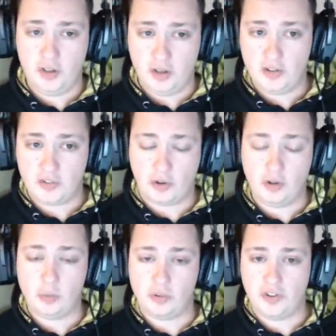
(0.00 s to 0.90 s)
as Sarri
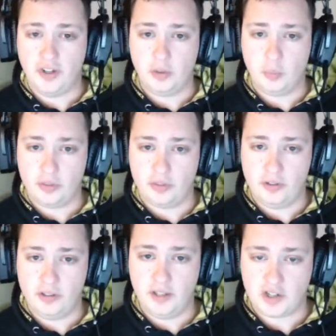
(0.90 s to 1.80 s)
was saying, with
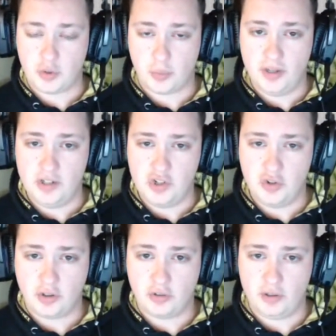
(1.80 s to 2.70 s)
the extra rage
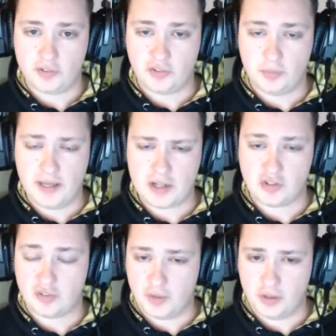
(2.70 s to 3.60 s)
during Colossus Smash
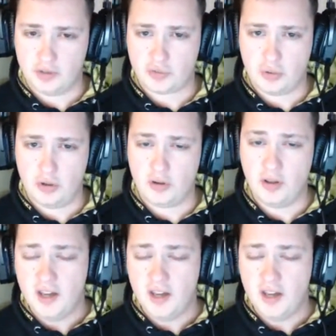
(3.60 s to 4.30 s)
is very strong.